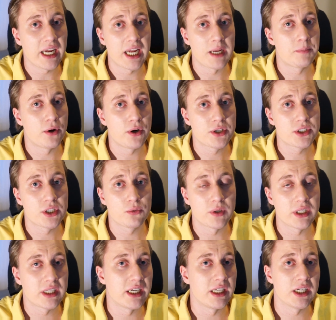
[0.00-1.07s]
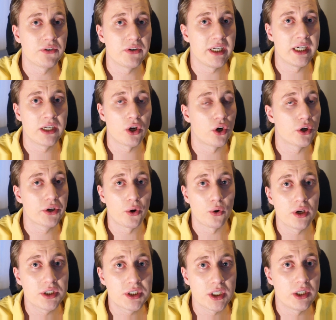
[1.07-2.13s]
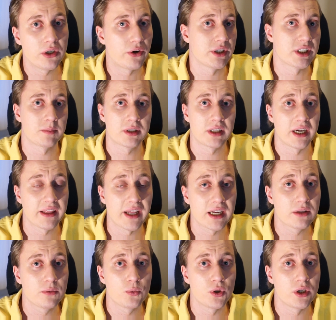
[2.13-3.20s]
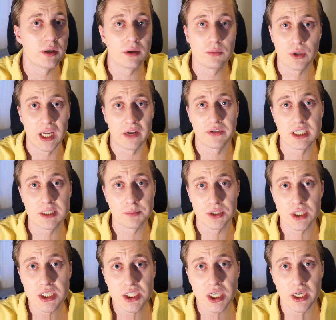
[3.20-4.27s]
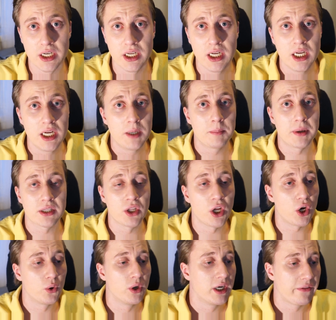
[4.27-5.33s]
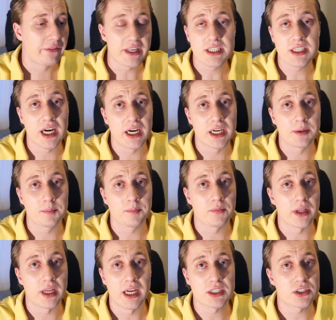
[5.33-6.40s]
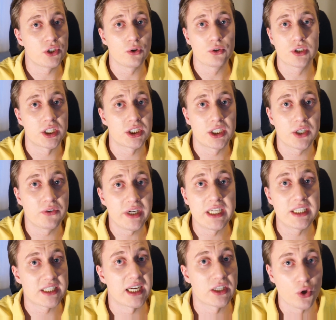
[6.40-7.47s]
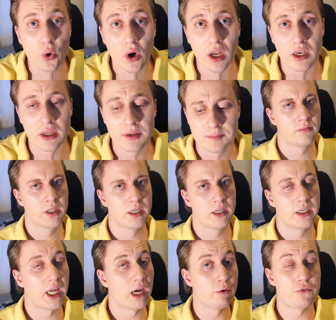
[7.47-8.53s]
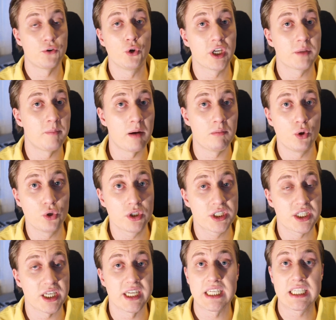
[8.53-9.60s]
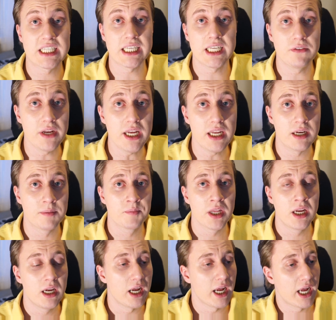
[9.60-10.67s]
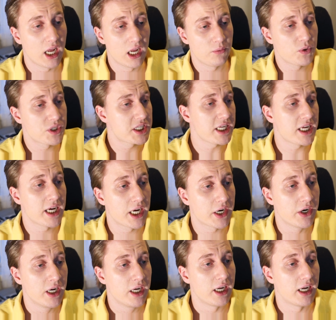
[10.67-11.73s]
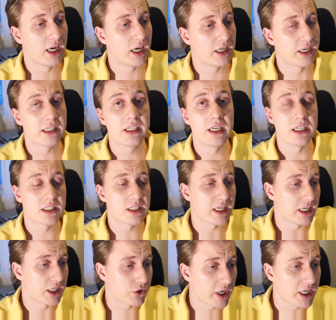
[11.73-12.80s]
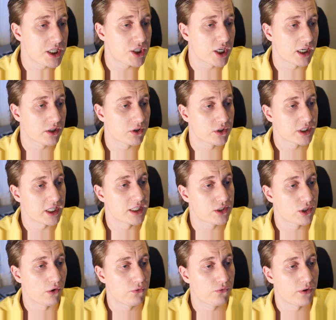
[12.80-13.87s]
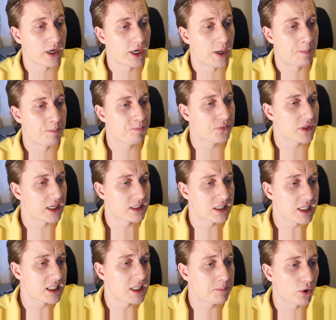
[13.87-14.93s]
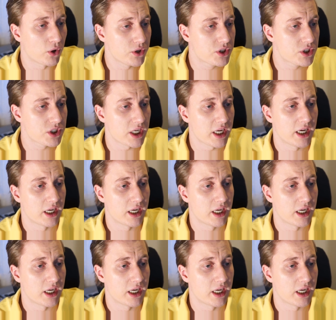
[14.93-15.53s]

a person with a degree in archaeology or something like that would have this position, but no, this guy has no such degrees at all. Now if you look at Mahmood's CV, we see here that his education consists of 60 points